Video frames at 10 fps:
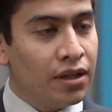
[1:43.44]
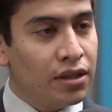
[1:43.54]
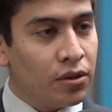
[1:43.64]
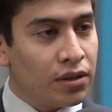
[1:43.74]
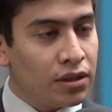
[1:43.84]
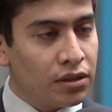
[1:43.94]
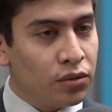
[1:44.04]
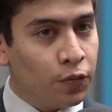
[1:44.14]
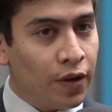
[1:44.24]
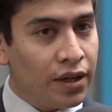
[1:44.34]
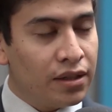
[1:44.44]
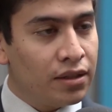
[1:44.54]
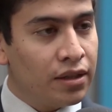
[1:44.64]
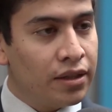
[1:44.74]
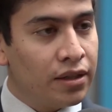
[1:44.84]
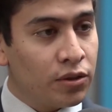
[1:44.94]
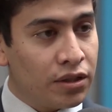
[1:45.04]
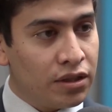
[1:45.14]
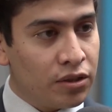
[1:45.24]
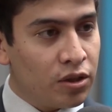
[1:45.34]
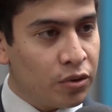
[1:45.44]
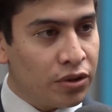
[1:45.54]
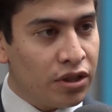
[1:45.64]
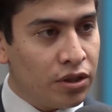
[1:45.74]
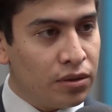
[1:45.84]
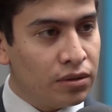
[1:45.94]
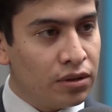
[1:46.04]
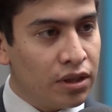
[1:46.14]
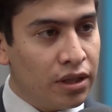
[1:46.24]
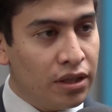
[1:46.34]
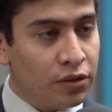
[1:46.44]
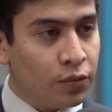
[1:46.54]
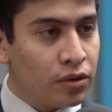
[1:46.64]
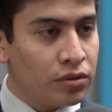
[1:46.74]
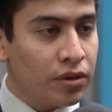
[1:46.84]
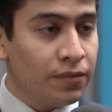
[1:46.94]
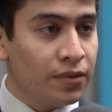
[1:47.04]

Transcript: In order to find the resistor position in the photograph.